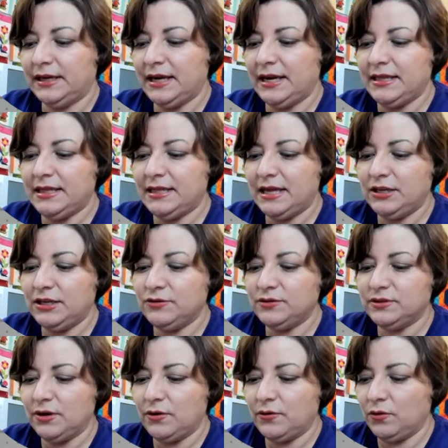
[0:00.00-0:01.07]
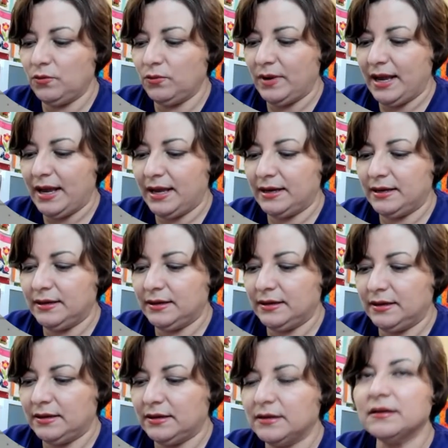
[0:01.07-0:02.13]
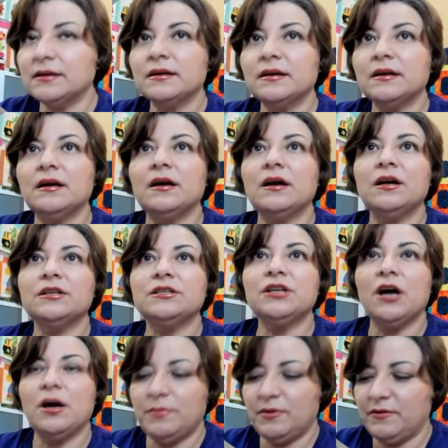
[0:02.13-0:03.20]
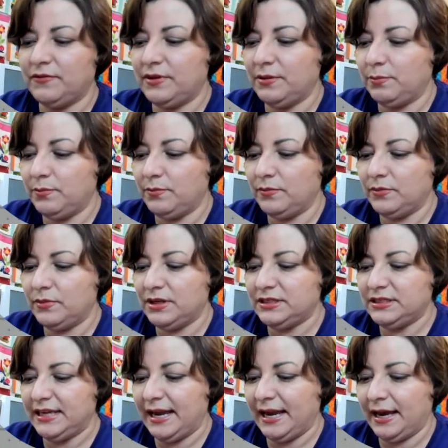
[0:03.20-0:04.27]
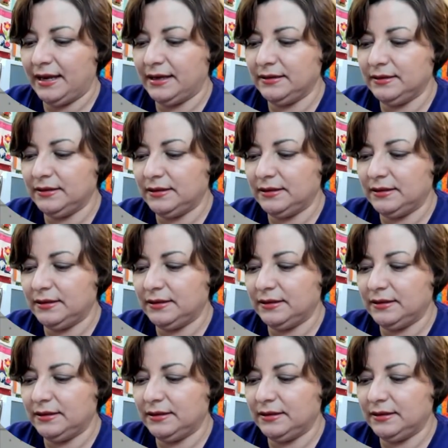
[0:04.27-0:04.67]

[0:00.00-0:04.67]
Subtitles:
and then you sew the red on top of the tan,